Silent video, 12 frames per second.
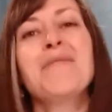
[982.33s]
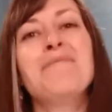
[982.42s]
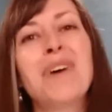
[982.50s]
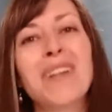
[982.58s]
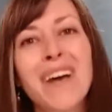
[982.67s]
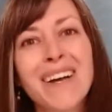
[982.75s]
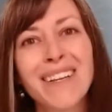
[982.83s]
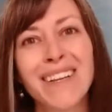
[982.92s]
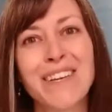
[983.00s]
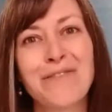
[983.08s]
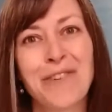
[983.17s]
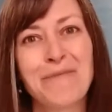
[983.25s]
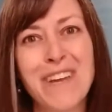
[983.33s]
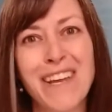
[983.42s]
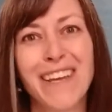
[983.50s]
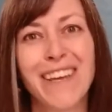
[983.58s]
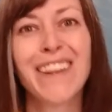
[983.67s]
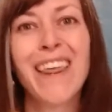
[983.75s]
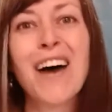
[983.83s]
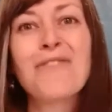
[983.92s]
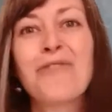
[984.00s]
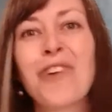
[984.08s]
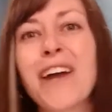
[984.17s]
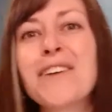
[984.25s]
But luckily for me, that
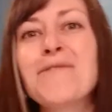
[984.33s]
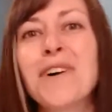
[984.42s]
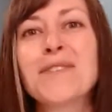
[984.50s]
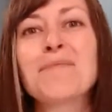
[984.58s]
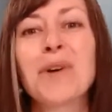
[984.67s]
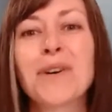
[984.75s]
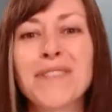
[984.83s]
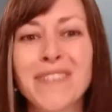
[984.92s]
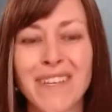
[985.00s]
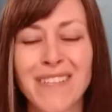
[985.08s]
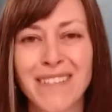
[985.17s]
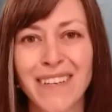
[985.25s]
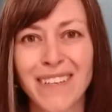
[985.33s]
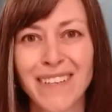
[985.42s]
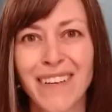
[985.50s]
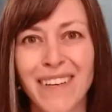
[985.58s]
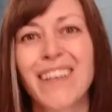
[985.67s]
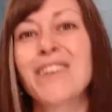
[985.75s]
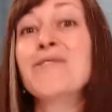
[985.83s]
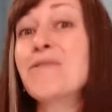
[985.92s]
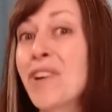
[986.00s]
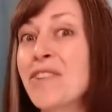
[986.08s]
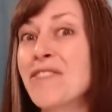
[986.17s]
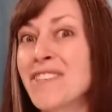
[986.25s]
friend was persistent. It was
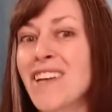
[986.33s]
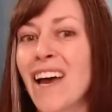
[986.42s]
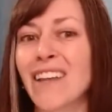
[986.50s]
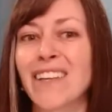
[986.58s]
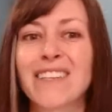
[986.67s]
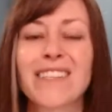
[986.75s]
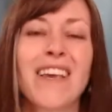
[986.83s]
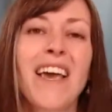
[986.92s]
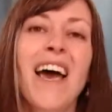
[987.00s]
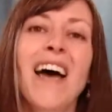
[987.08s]
one of his talents.